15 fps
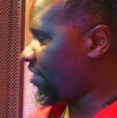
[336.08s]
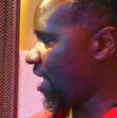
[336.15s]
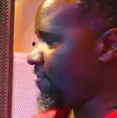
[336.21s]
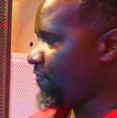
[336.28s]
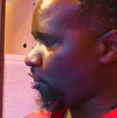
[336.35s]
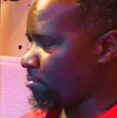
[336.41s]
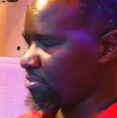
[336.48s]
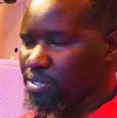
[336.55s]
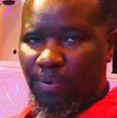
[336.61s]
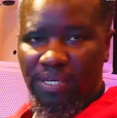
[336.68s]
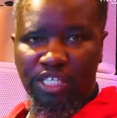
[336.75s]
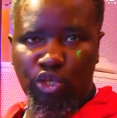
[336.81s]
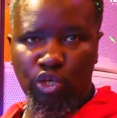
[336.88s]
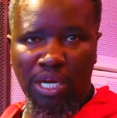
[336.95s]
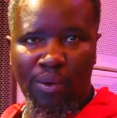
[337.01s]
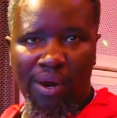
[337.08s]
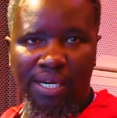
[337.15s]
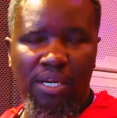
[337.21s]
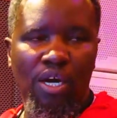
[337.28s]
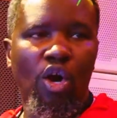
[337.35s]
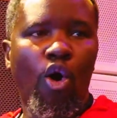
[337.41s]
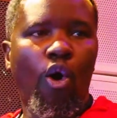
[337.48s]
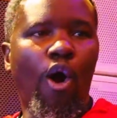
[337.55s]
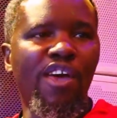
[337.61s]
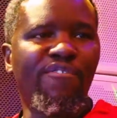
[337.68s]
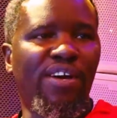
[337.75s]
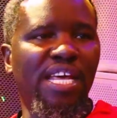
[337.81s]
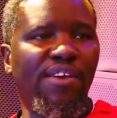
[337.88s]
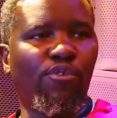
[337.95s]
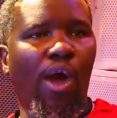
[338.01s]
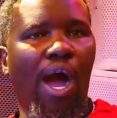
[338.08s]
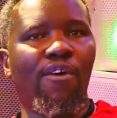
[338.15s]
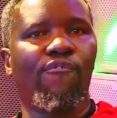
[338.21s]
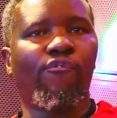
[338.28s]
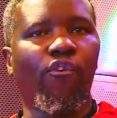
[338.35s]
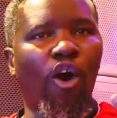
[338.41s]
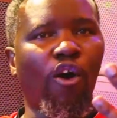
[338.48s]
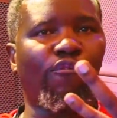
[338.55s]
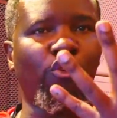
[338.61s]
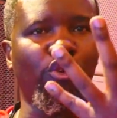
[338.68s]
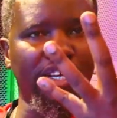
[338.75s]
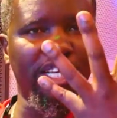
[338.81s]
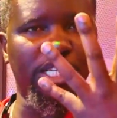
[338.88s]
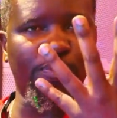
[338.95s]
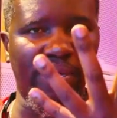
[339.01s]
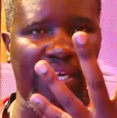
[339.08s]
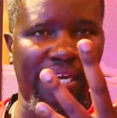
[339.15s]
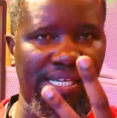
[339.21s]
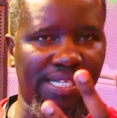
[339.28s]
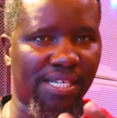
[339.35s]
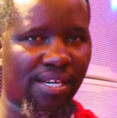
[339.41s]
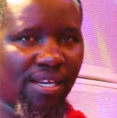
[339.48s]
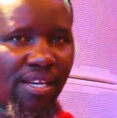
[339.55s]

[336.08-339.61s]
them from this particular one. Or even if you have four full range speakers.